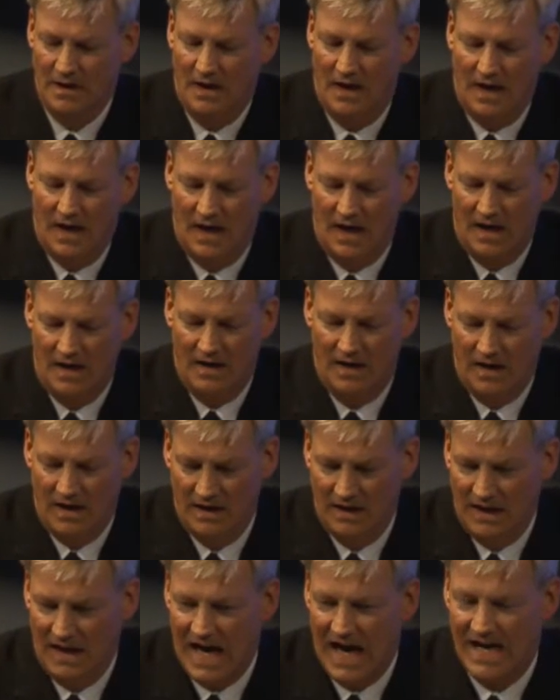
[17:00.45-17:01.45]
a
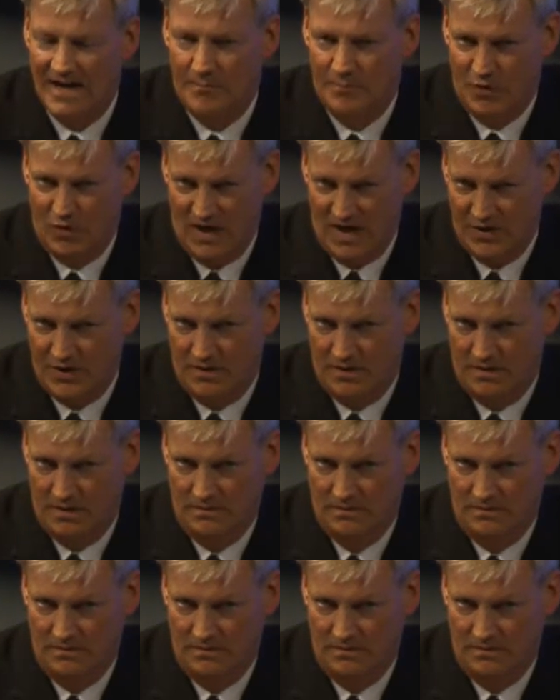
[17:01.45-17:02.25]
lot of pressure,